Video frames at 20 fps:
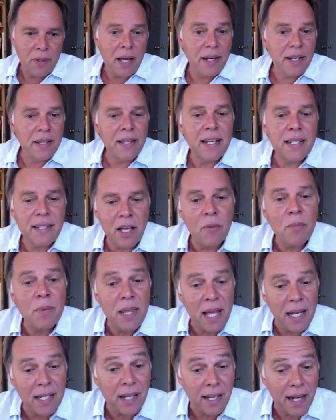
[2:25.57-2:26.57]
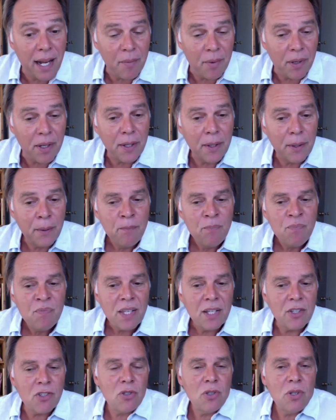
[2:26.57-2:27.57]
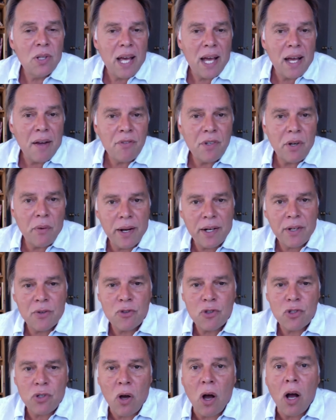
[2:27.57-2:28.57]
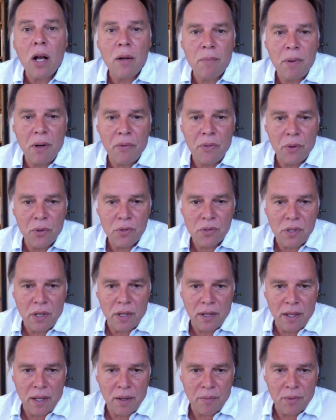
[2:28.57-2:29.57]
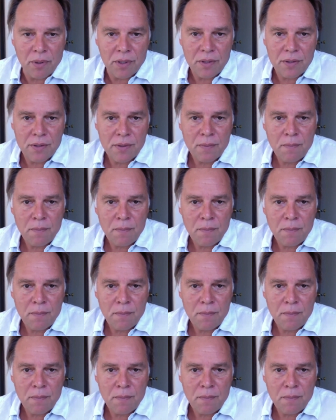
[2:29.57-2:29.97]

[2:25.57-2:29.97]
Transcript: And they tell me that dynamic. And so you'll have directors talk about those dynamics.